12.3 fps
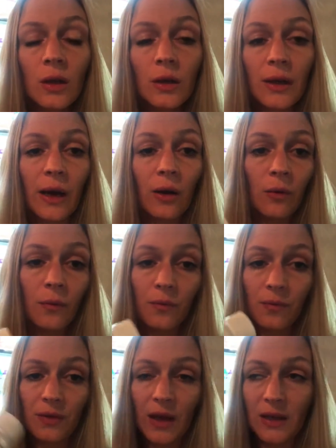Now,
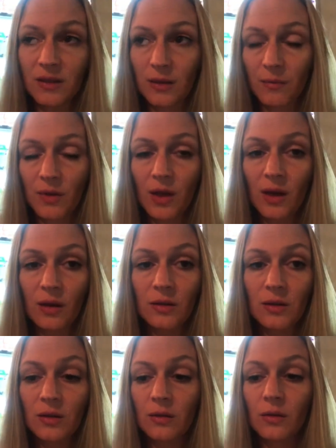that's something
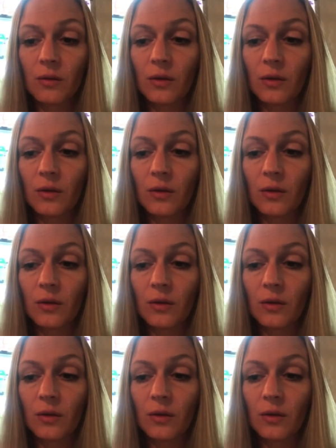else.